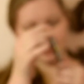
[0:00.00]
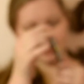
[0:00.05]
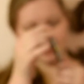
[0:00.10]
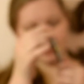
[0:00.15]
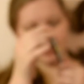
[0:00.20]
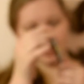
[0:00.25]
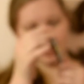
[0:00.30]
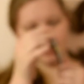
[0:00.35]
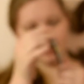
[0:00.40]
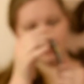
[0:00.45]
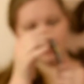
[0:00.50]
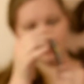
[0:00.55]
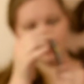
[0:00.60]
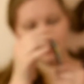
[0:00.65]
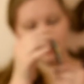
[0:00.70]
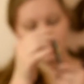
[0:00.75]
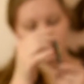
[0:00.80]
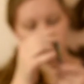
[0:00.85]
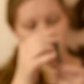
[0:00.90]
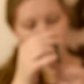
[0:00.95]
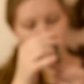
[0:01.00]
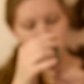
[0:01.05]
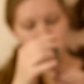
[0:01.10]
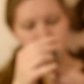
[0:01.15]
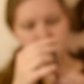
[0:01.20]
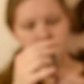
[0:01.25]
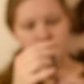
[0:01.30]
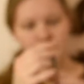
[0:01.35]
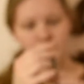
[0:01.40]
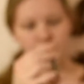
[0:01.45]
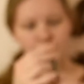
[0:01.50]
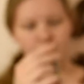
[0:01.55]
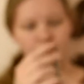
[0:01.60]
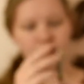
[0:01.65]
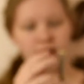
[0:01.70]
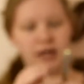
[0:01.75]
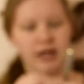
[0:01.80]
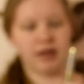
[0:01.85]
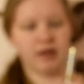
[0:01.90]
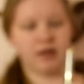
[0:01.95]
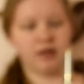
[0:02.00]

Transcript: at that. So pretty.